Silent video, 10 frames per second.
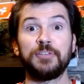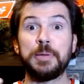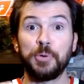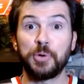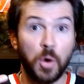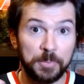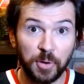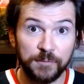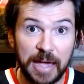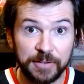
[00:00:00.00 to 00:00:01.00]
because people go up
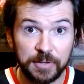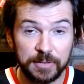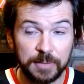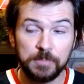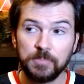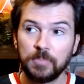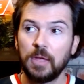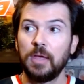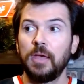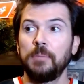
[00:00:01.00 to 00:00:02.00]
so fast on them.
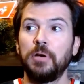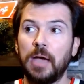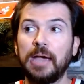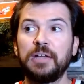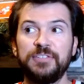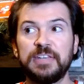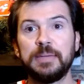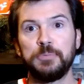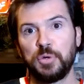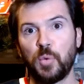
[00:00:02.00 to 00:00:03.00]
But I can
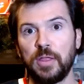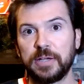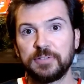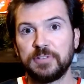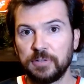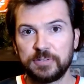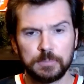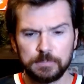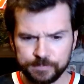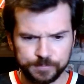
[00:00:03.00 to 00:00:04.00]
see him doing well against
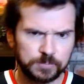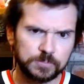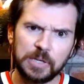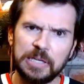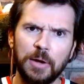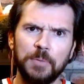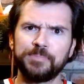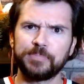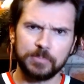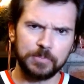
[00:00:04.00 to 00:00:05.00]
Houston.
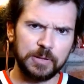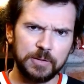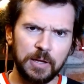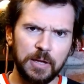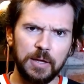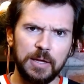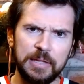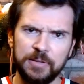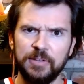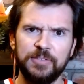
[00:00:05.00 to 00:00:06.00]

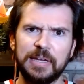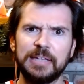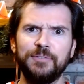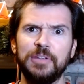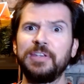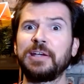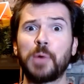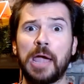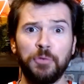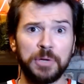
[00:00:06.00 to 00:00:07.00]
And it's like a
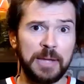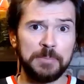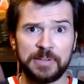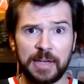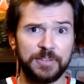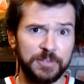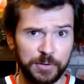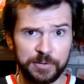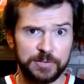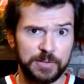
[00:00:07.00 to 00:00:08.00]
rival game, the Texans
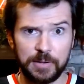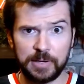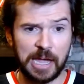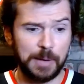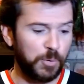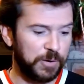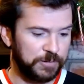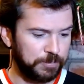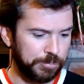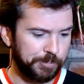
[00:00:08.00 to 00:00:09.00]
versus the
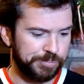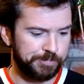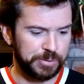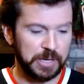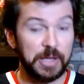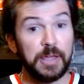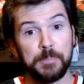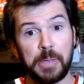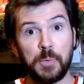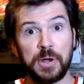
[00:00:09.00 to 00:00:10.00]
Cowboys.
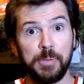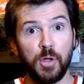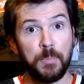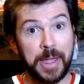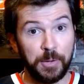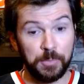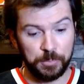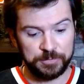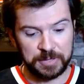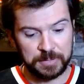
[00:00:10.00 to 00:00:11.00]
Probably want to blow them
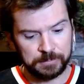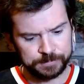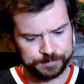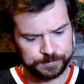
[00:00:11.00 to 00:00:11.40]
out. We'll see.